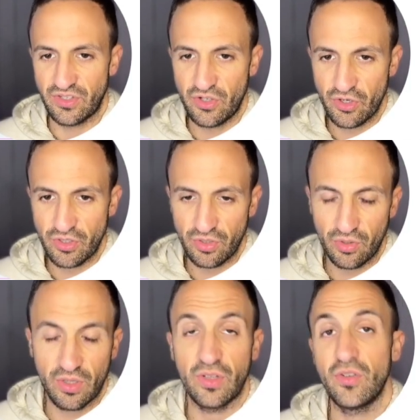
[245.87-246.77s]
Search,
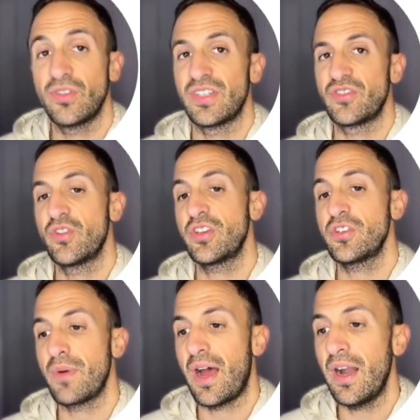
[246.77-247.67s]
you use the
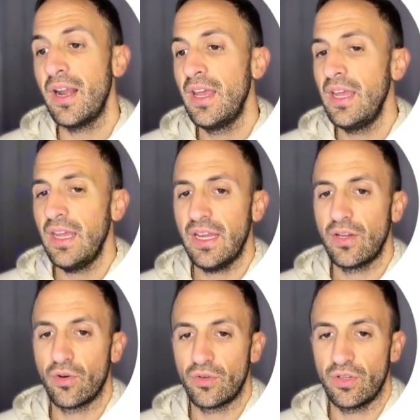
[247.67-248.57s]
search bar
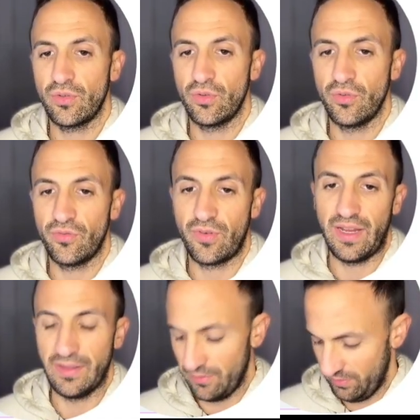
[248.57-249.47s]
in order to
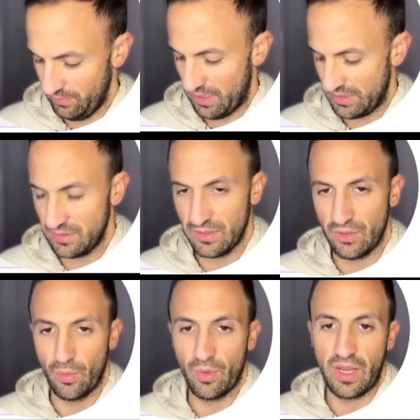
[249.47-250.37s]
find it. Imagine that
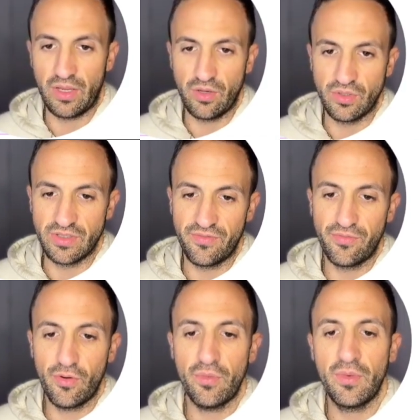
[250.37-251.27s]
you use a
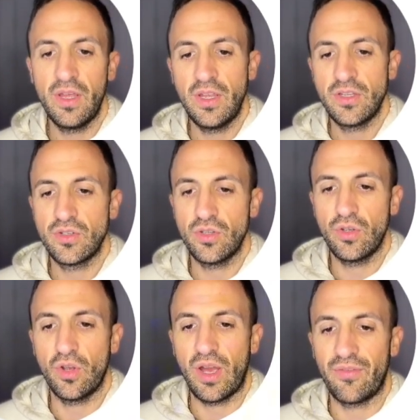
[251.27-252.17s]
form, so
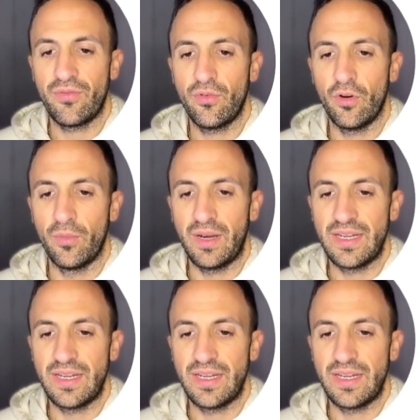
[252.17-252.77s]
you have form.